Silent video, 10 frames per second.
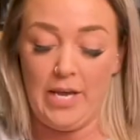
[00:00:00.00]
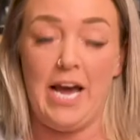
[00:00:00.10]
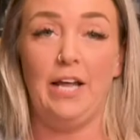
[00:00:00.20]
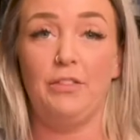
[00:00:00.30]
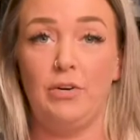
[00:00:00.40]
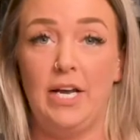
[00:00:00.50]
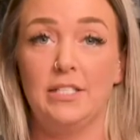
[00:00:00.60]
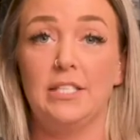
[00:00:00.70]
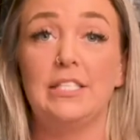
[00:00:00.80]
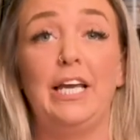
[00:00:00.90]
add the next
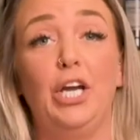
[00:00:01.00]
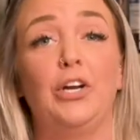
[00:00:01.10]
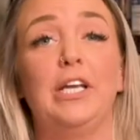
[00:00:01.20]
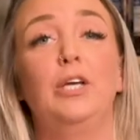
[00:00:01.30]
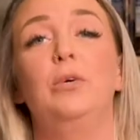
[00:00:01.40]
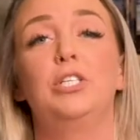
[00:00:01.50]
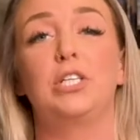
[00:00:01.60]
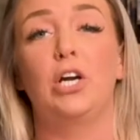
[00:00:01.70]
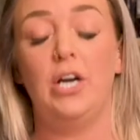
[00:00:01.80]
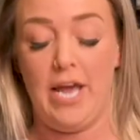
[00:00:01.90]
ingredient, which is
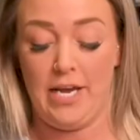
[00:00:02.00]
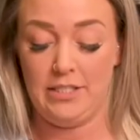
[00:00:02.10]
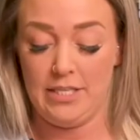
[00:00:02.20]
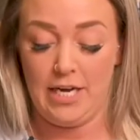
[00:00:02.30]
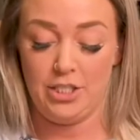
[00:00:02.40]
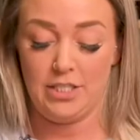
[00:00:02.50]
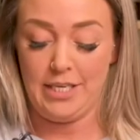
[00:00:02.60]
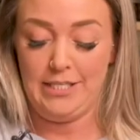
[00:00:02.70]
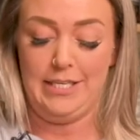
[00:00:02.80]
our eggs, I just like to